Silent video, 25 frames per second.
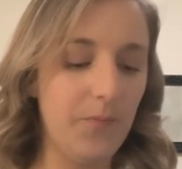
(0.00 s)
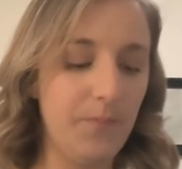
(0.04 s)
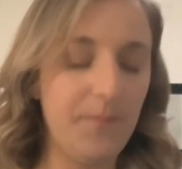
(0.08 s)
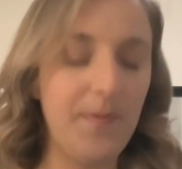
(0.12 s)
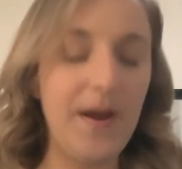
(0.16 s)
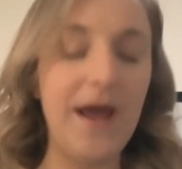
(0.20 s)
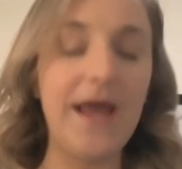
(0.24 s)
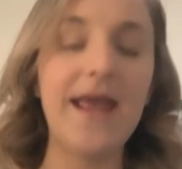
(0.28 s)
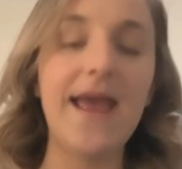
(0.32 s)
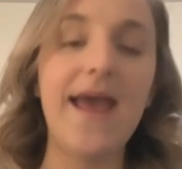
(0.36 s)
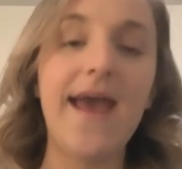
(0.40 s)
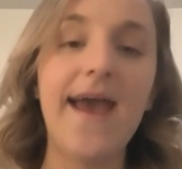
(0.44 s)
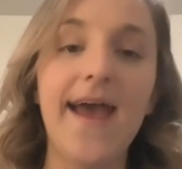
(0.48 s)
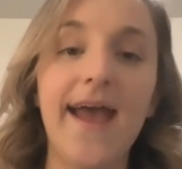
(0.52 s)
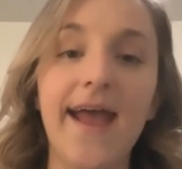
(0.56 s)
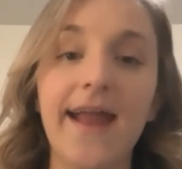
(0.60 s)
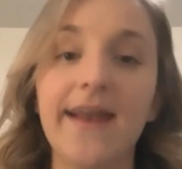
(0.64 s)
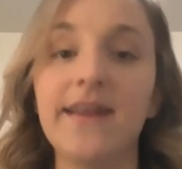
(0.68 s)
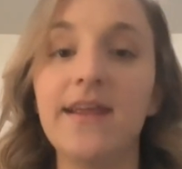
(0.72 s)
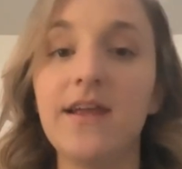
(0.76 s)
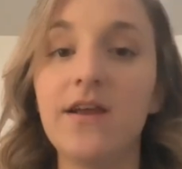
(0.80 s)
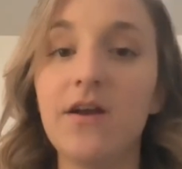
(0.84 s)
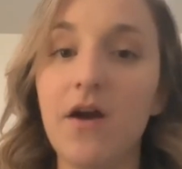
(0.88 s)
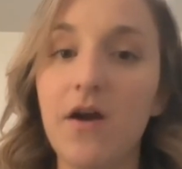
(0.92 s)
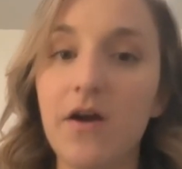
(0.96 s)
by
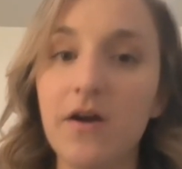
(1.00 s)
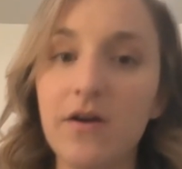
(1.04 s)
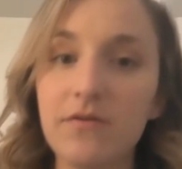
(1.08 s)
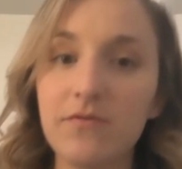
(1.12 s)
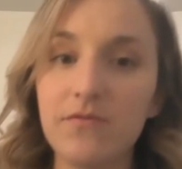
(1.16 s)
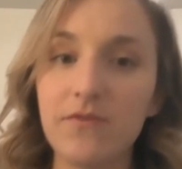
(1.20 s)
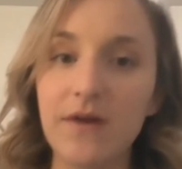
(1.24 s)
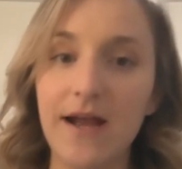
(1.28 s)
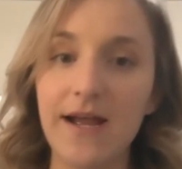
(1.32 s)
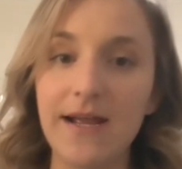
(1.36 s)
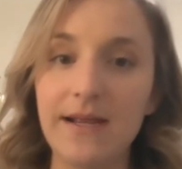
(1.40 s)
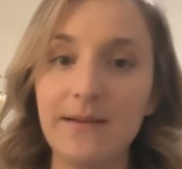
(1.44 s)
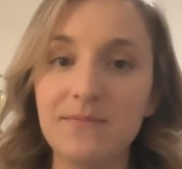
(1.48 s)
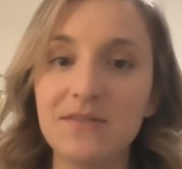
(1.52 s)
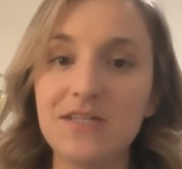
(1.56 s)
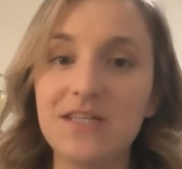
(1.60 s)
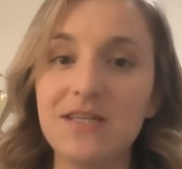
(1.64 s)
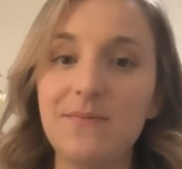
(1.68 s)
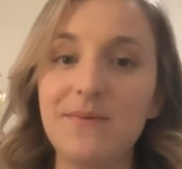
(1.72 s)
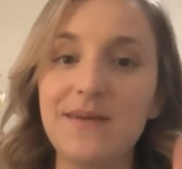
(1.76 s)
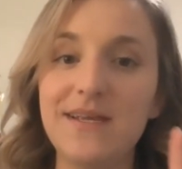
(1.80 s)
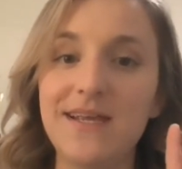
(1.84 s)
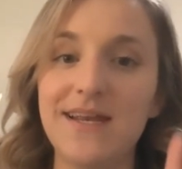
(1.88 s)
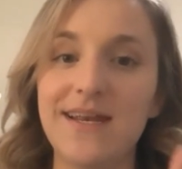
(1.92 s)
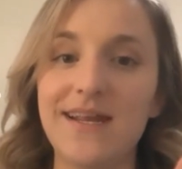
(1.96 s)
adding our rhyme to
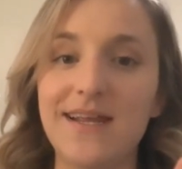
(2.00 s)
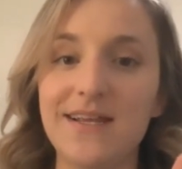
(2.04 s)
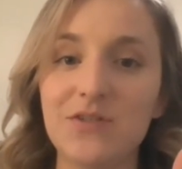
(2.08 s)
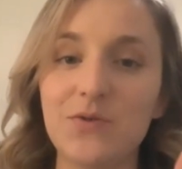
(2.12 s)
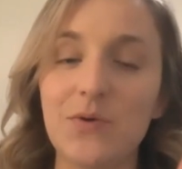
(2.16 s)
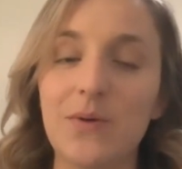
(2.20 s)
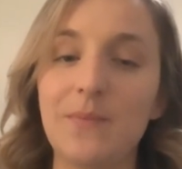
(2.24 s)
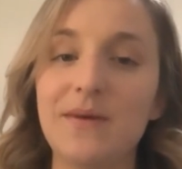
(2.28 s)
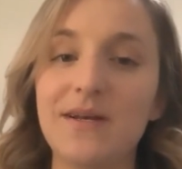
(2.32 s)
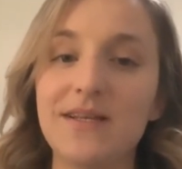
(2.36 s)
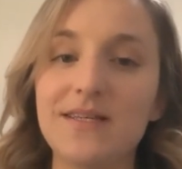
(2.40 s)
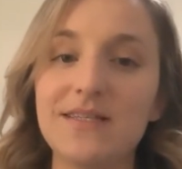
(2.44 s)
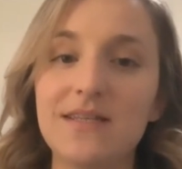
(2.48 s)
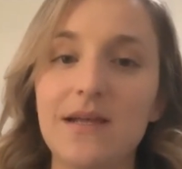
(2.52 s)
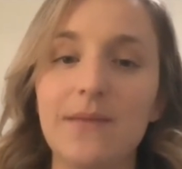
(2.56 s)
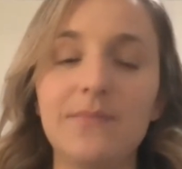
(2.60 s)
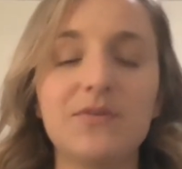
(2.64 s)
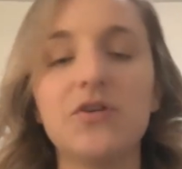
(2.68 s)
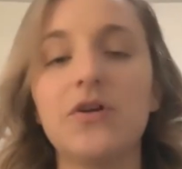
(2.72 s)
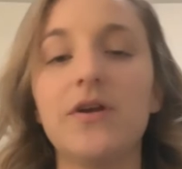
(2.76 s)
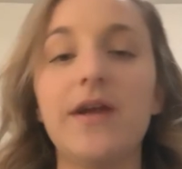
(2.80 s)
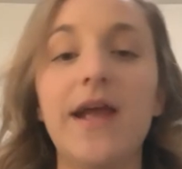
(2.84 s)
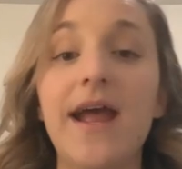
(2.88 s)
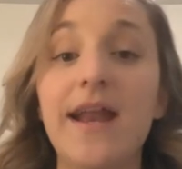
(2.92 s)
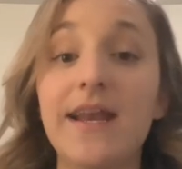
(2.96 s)
the beginning. So I'm gonna, I'm
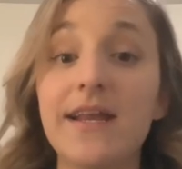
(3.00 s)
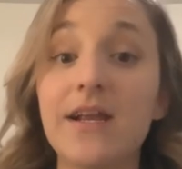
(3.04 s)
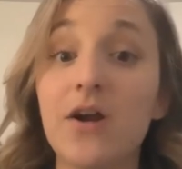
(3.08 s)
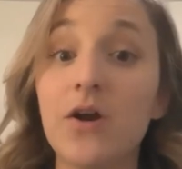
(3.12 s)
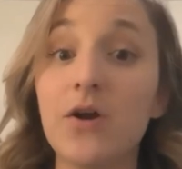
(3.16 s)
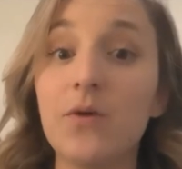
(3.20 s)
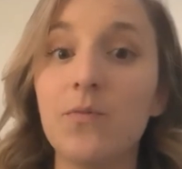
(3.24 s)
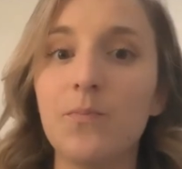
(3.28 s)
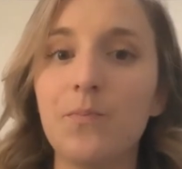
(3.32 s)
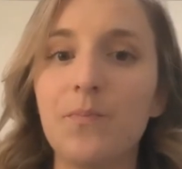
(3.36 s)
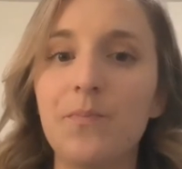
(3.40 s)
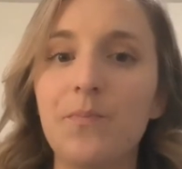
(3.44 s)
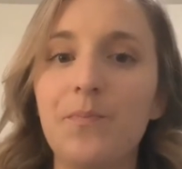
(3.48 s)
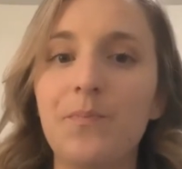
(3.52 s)
sorry, adding our